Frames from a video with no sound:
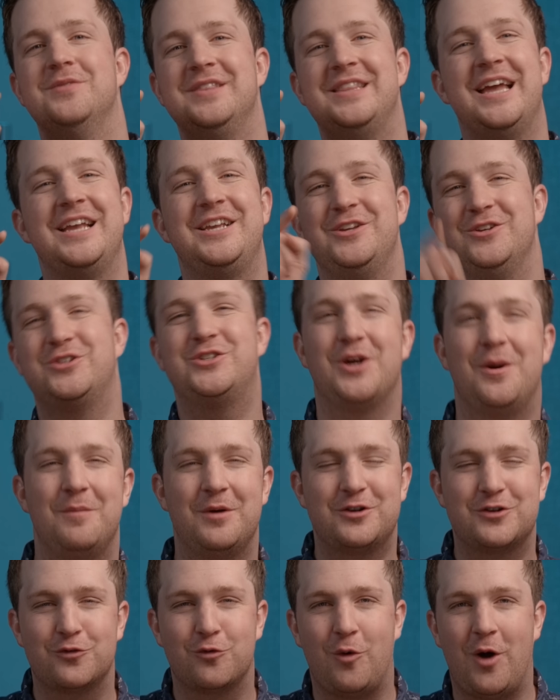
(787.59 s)
Thank you so
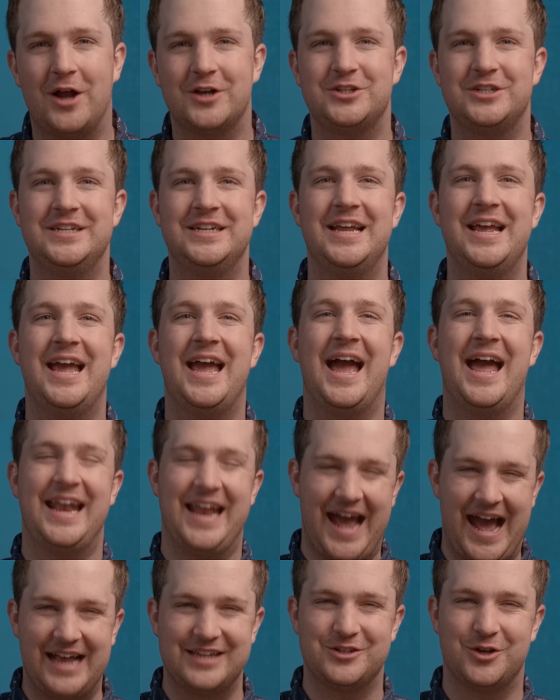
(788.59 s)
much for watching, and
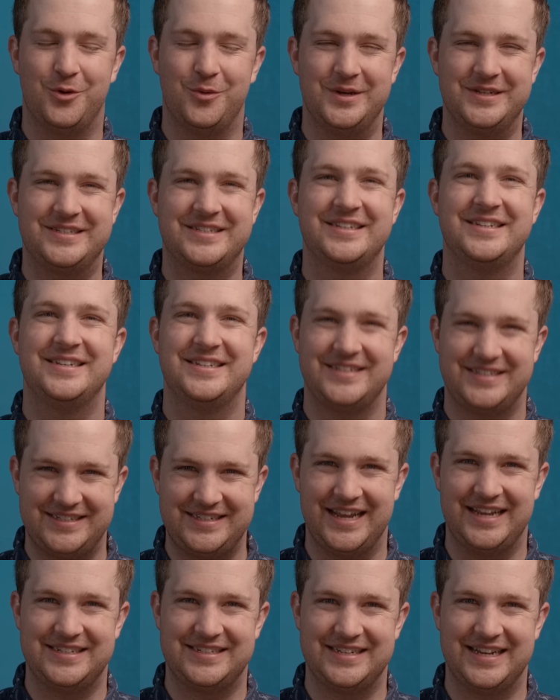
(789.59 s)
as always,
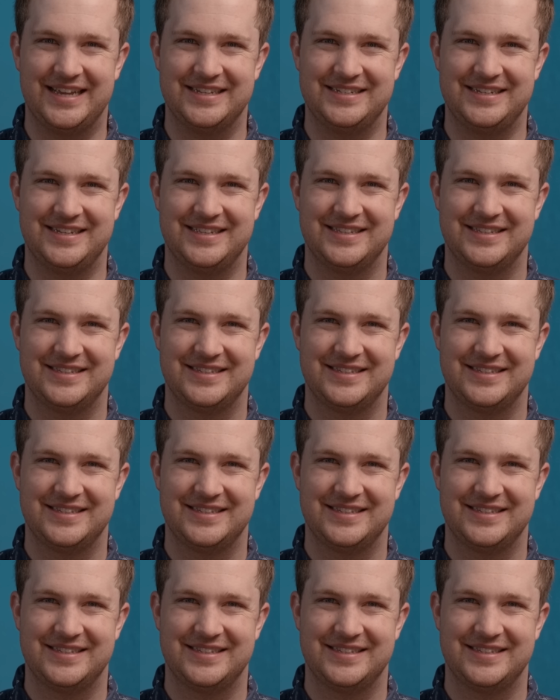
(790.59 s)
stay snazzy.